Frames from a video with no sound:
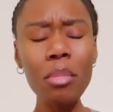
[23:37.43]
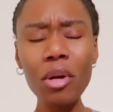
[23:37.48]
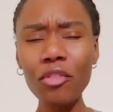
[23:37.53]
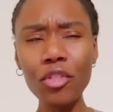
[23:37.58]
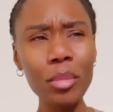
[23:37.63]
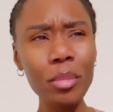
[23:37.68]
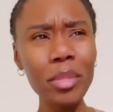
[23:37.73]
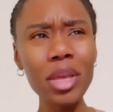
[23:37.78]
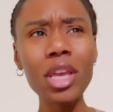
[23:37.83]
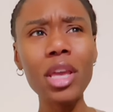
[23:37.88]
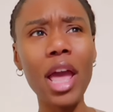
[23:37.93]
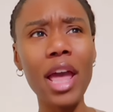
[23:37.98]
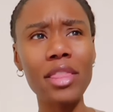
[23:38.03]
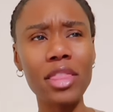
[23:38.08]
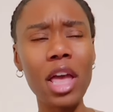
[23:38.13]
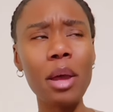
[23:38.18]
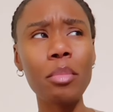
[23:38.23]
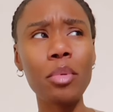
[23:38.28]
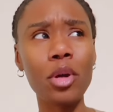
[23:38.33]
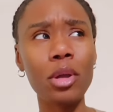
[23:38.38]
But for me,
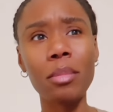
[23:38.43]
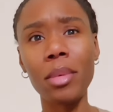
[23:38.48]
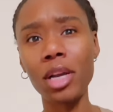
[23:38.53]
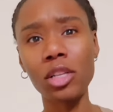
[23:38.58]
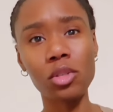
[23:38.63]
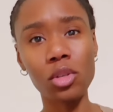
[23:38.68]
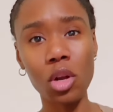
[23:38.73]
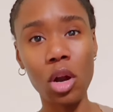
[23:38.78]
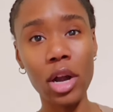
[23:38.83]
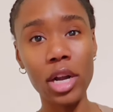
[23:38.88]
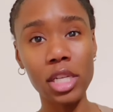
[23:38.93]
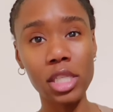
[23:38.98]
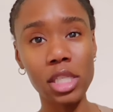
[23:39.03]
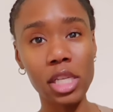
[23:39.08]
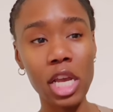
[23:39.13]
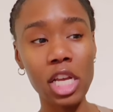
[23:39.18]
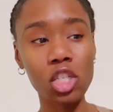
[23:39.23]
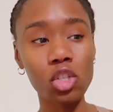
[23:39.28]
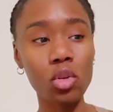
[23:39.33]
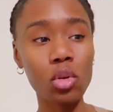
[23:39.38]
at that point, mine was already
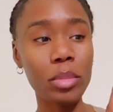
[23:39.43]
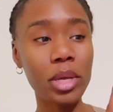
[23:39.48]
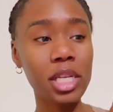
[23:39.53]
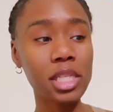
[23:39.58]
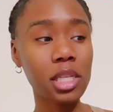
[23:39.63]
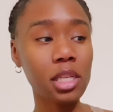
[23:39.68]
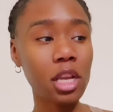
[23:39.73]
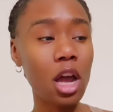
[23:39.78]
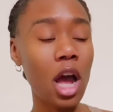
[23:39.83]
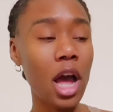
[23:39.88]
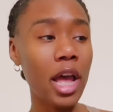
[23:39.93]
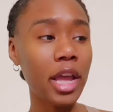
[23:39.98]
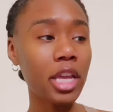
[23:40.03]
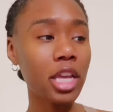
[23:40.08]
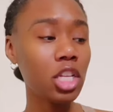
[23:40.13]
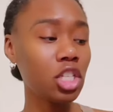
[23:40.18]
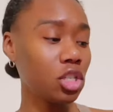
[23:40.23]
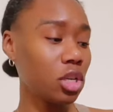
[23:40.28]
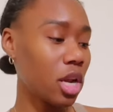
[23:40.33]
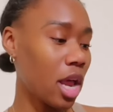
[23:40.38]
scheduled because, y'all, I
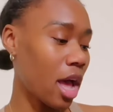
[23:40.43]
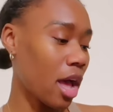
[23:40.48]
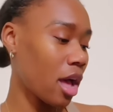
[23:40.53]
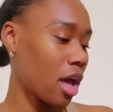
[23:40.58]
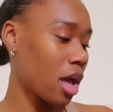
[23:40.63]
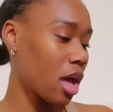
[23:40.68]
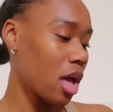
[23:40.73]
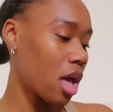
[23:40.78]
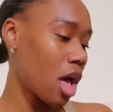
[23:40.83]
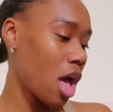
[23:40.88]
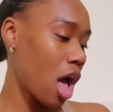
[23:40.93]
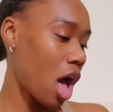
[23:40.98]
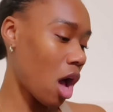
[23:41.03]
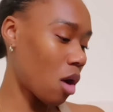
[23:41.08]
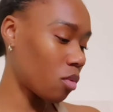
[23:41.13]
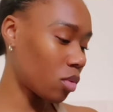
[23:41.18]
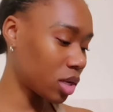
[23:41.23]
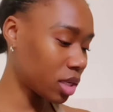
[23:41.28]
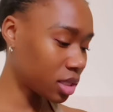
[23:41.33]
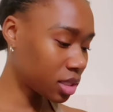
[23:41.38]
kid you not,
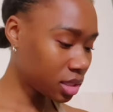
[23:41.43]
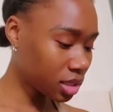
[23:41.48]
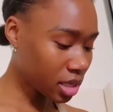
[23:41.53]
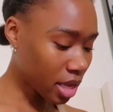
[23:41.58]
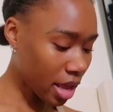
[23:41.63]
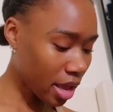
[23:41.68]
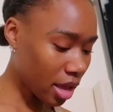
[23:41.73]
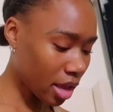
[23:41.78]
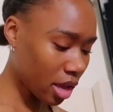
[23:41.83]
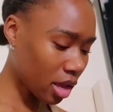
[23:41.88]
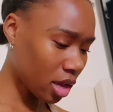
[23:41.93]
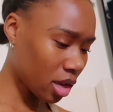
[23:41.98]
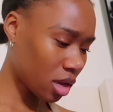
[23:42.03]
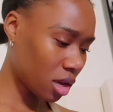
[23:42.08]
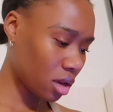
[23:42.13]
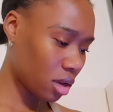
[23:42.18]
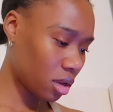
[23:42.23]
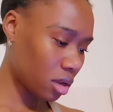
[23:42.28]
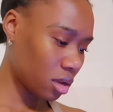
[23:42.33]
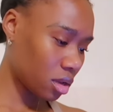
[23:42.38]
I want to
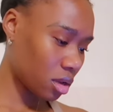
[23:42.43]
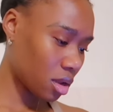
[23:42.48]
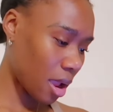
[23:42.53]
say,